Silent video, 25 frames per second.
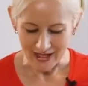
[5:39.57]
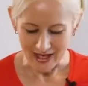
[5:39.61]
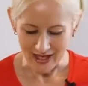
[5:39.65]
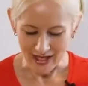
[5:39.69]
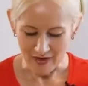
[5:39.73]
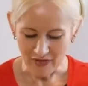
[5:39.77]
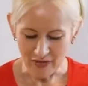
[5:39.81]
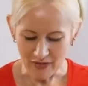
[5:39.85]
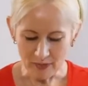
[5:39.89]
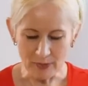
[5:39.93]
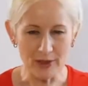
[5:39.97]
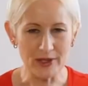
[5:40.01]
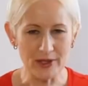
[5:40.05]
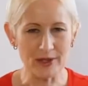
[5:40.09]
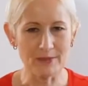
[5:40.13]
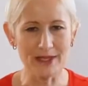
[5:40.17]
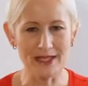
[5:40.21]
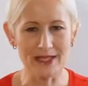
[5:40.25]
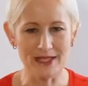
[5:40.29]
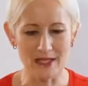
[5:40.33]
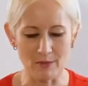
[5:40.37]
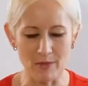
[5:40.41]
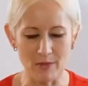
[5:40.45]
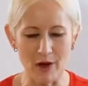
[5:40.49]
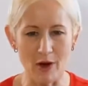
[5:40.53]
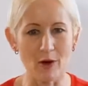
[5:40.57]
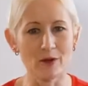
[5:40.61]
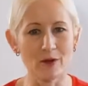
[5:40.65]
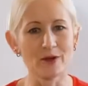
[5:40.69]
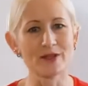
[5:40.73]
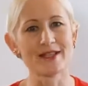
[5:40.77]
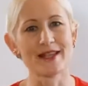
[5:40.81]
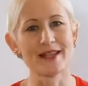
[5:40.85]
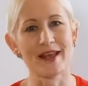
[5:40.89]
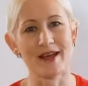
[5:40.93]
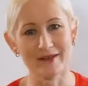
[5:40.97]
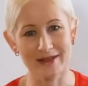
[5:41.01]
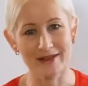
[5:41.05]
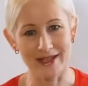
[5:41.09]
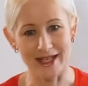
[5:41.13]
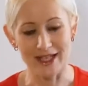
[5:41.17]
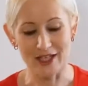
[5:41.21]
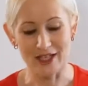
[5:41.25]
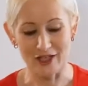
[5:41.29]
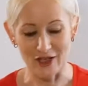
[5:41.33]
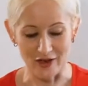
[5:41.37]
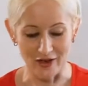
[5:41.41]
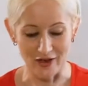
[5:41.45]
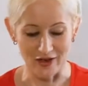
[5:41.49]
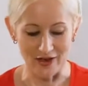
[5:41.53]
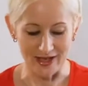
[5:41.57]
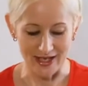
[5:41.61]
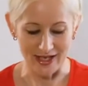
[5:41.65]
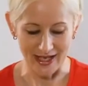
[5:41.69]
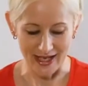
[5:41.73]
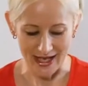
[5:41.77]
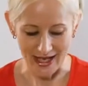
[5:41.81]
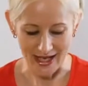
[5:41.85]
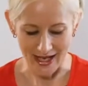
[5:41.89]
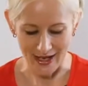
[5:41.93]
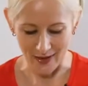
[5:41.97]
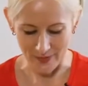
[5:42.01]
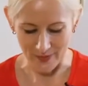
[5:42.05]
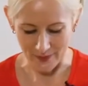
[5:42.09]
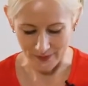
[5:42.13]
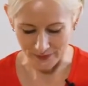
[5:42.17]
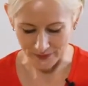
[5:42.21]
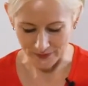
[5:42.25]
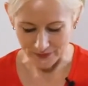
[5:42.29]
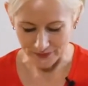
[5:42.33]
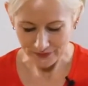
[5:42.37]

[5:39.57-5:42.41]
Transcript: if you put them into moulds, they'll need turning out.